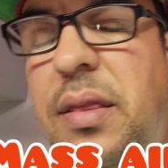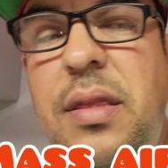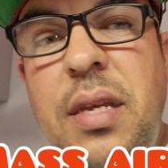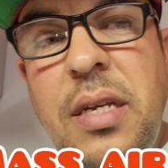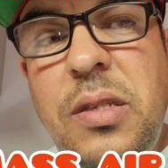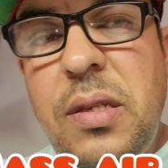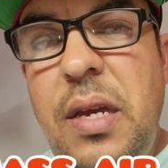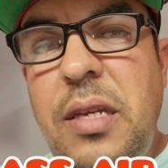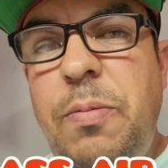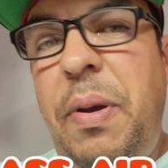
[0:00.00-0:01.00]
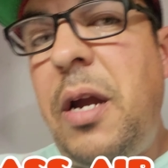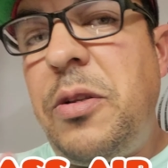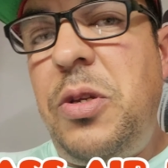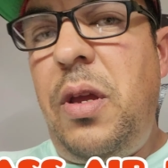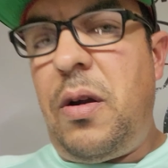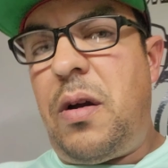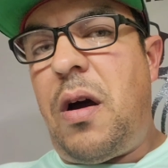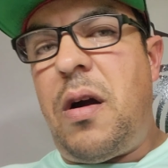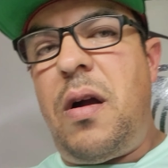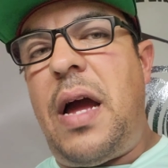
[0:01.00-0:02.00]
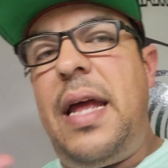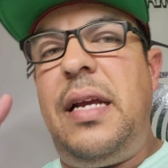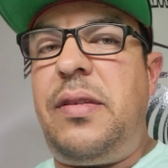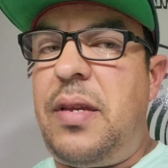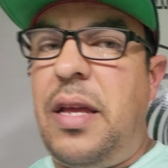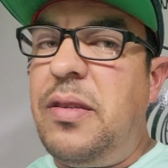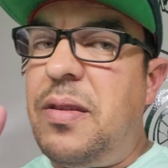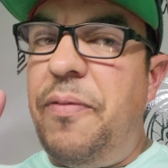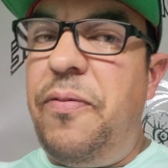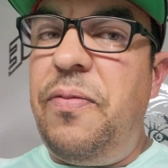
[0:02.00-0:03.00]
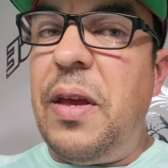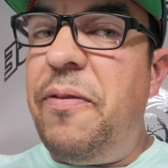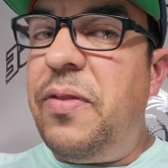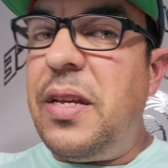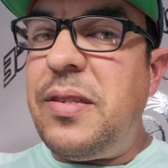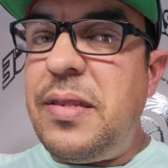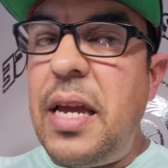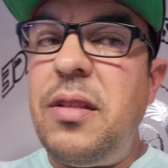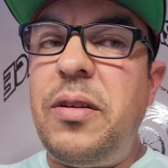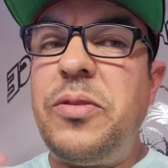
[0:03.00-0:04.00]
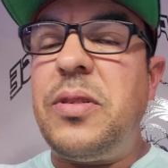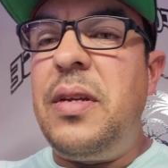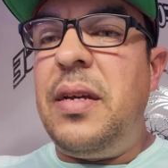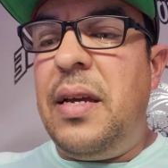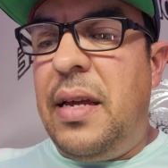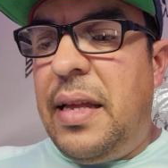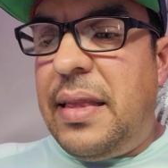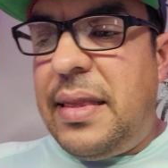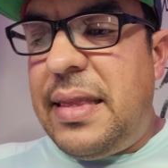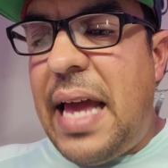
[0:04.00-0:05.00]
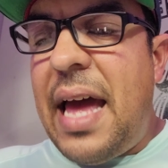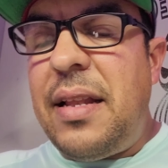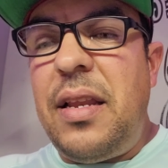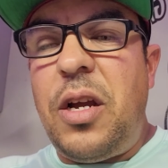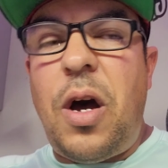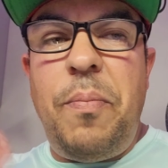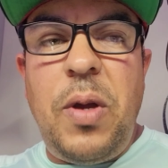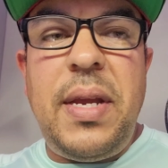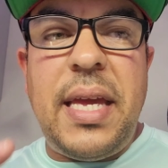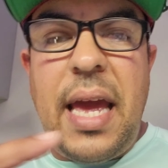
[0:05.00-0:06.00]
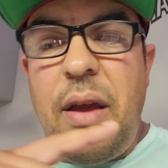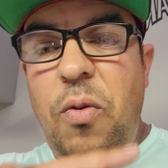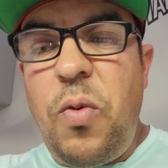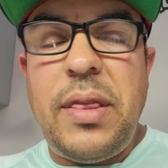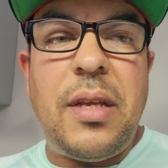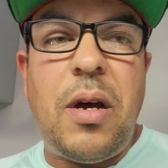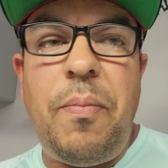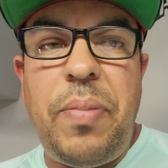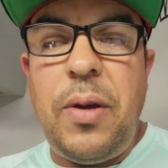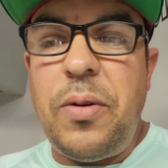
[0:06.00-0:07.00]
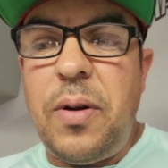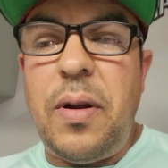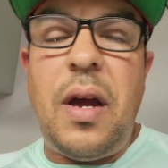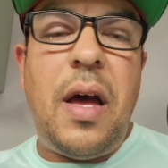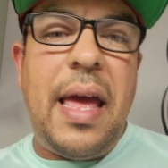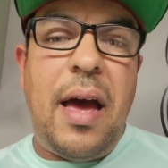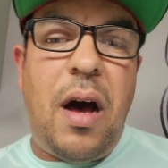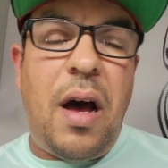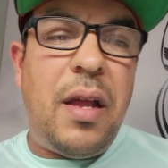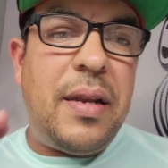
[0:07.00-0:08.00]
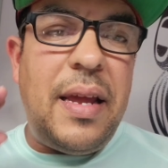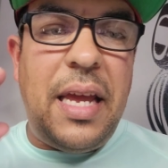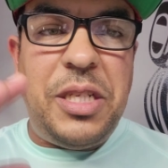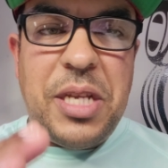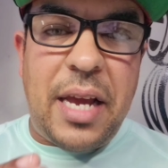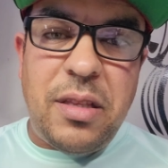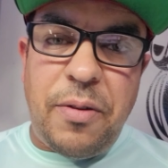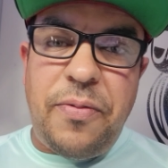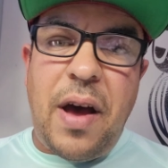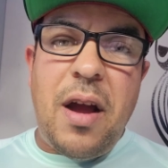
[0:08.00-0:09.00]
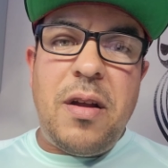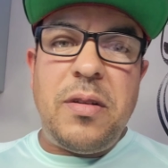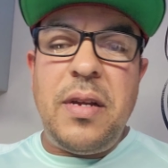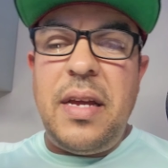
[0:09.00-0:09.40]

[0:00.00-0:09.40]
This is paired to your car and it sends the signals that communicate with the computer on injector fire